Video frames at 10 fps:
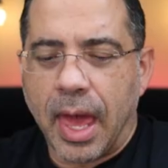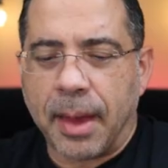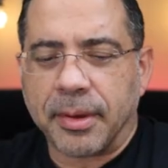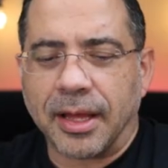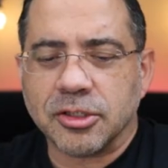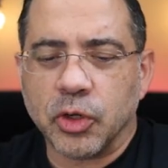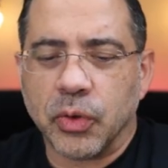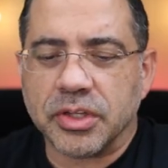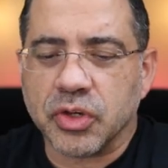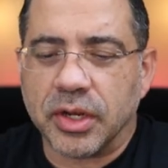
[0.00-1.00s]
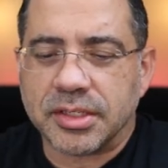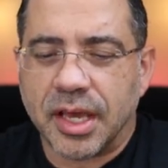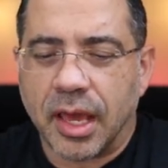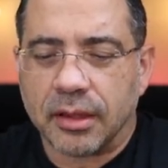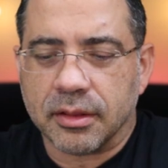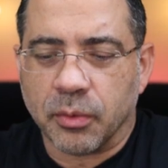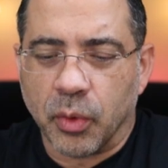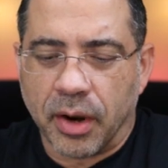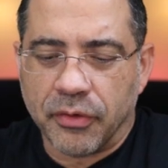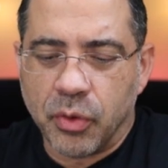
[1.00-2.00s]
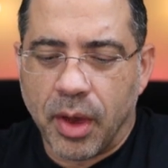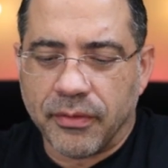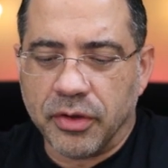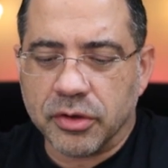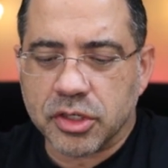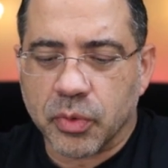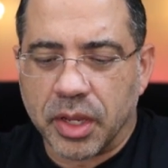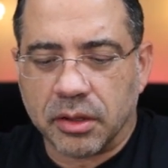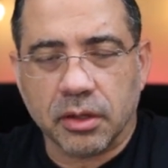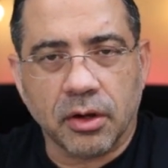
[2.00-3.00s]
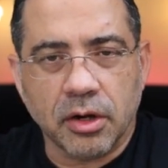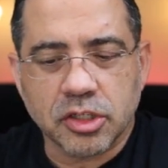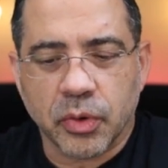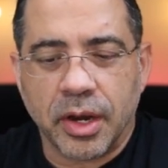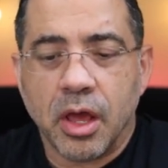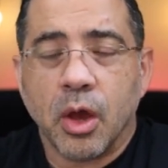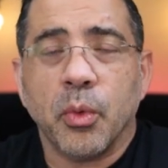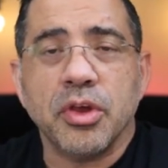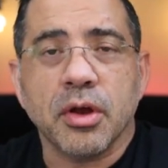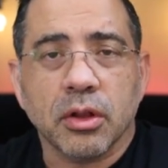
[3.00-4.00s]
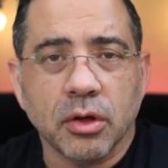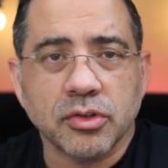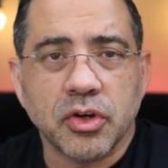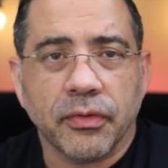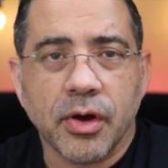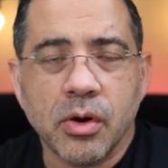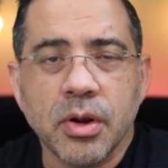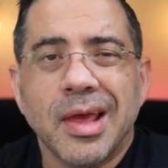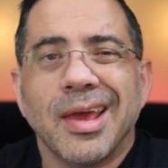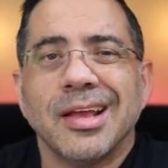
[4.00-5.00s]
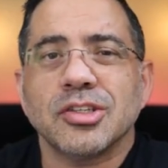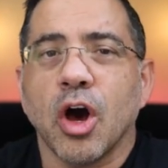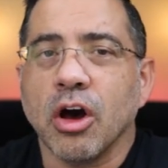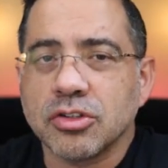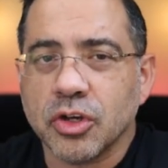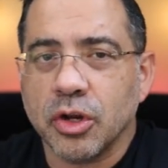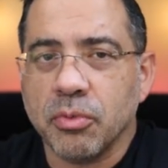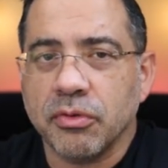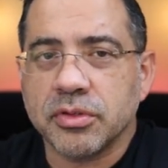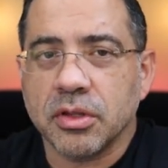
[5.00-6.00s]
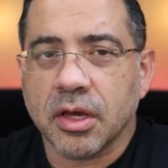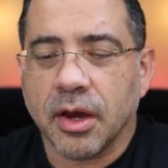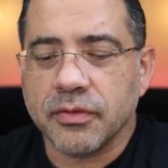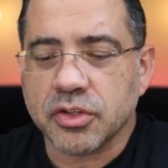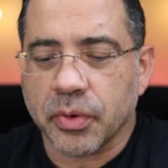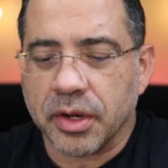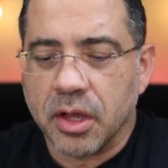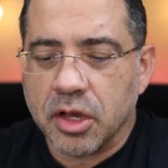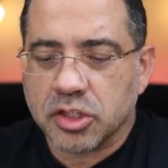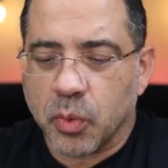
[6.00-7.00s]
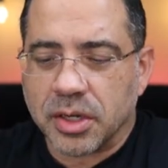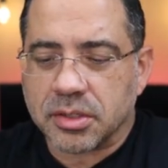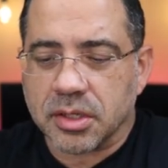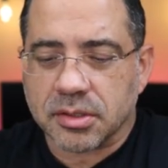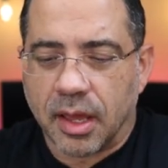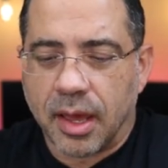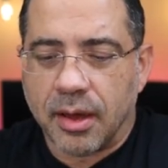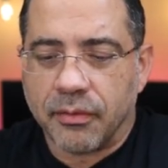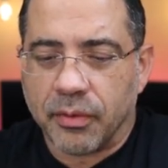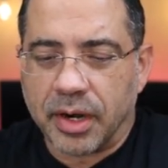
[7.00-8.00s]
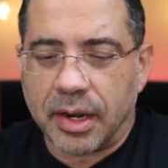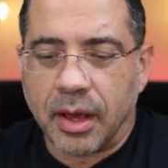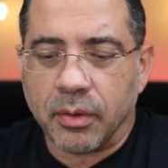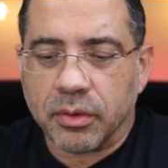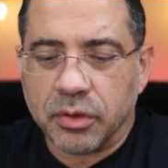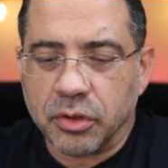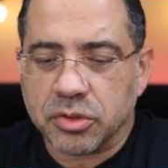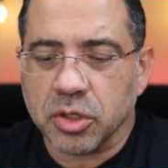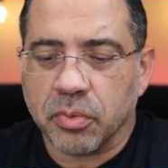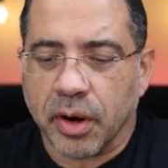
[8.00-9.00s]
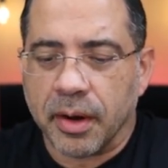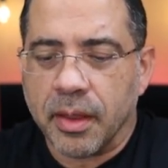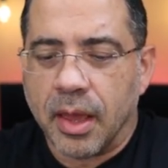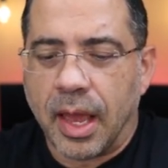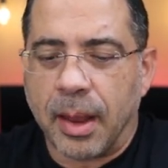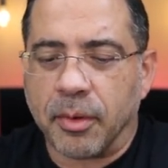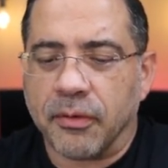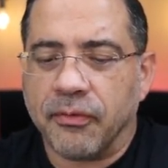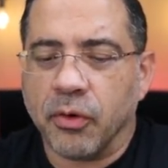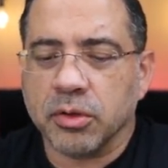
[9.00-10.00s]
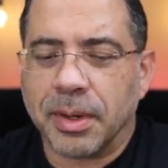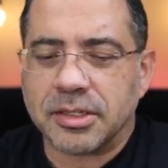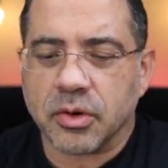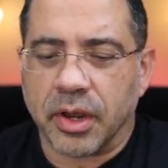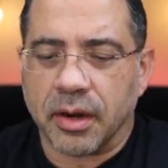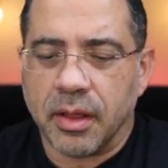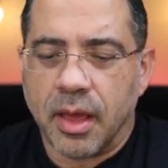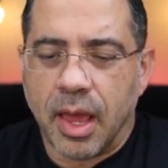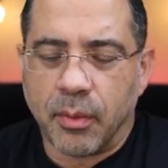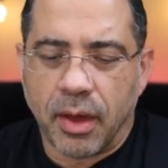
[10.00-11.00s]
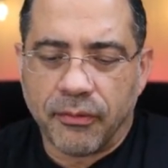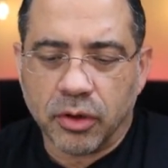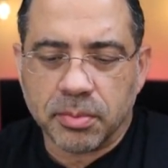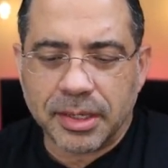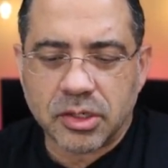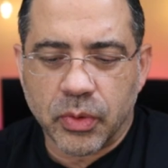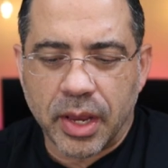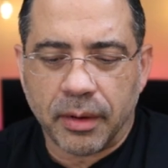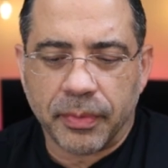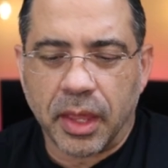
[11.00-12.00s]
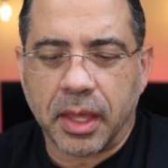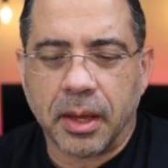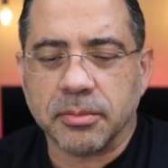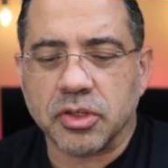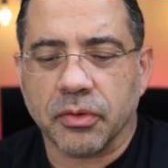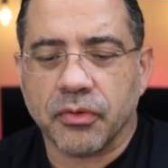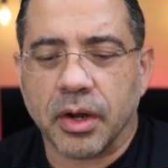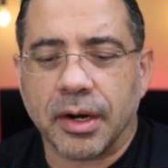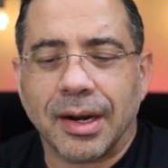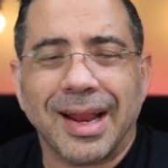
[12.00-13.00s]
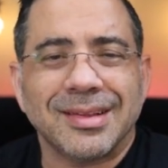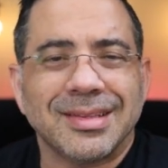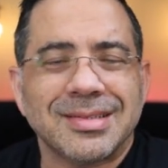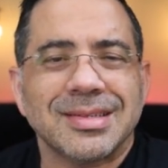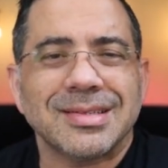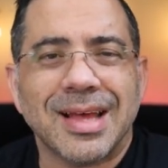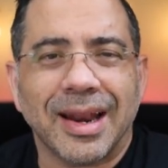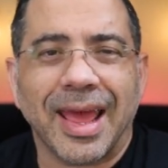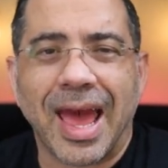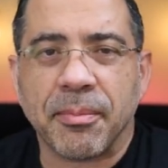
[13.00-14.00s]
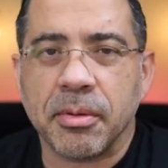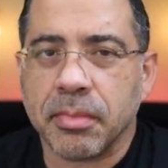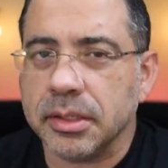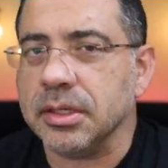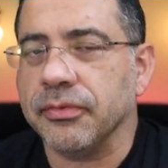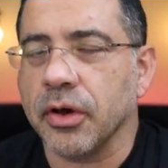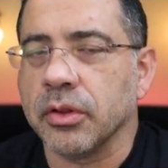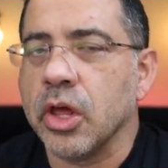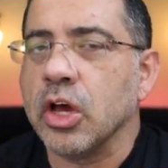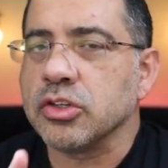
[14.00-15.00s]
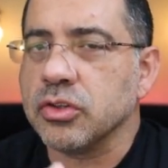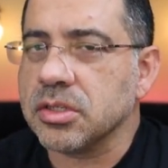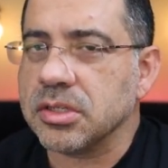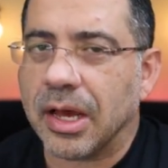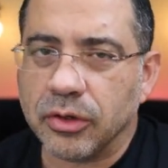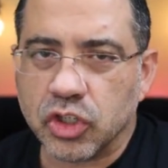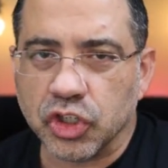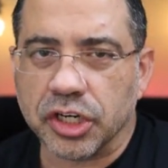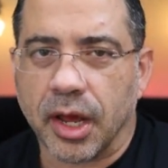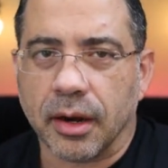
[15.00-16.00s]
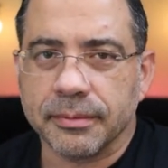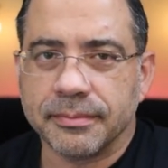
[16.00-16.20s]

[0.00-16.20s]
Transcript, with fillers: App continuity is going to take whatever you have on your screen, the large screen, when you close your phone, it's also going to move to the cover screen. So watch this. I have right now YouTube, right? And I'm going to fold my screen. And when I fold my screen, it comes to the front. Now, this does not happen by default. So this is how you turn it on.